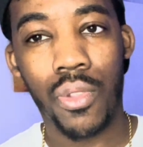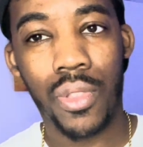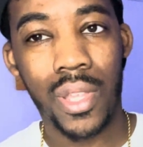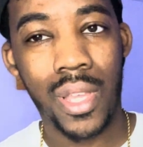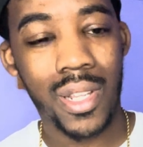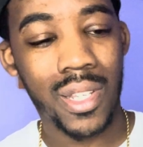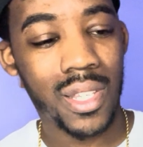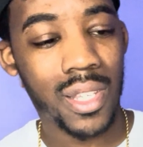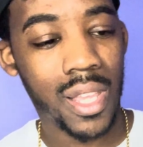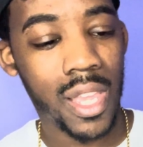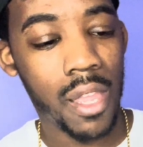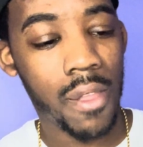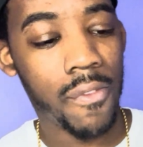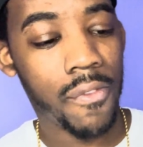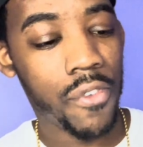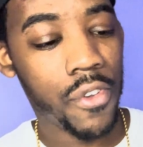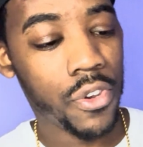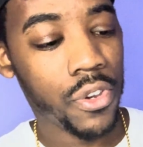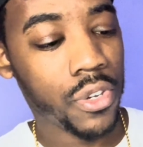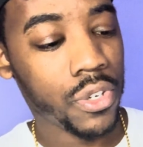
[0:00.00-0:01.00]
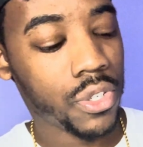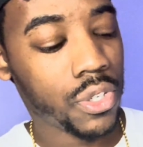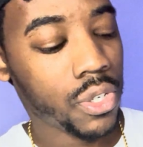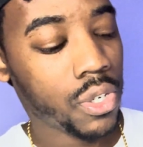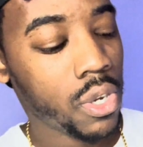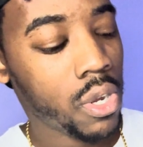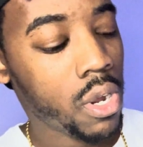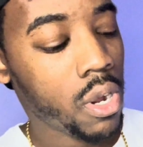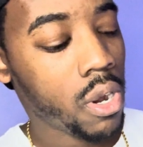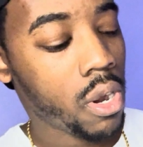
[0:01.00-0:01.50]
that same finish
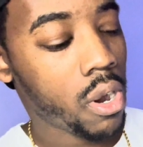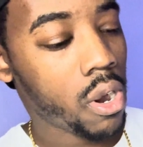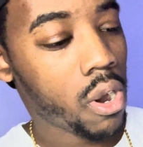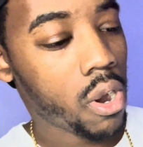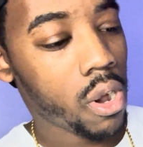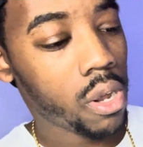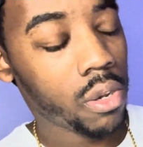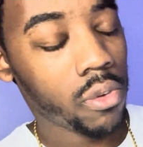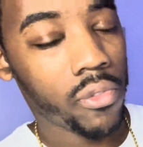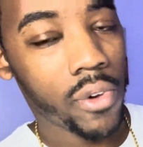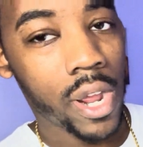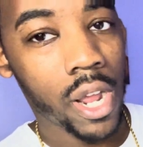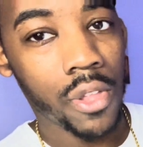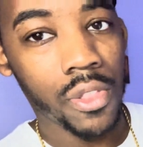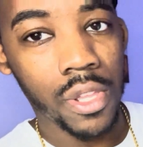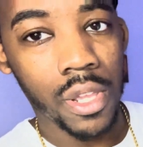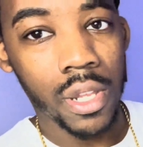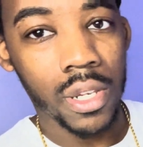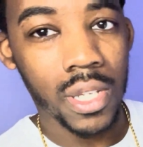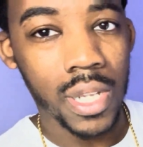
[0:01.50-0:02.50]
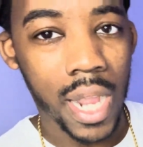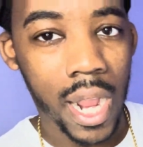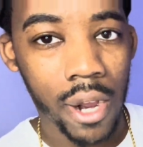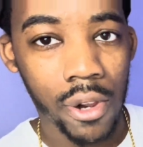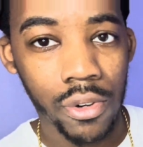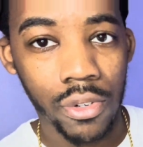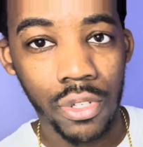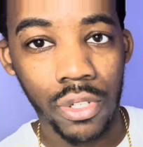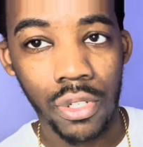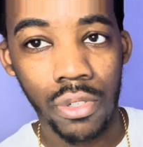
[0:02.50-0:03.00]
all around the entire
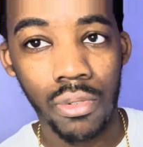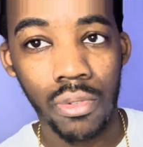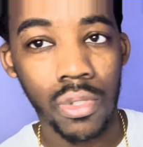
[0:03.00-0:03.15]
shoe.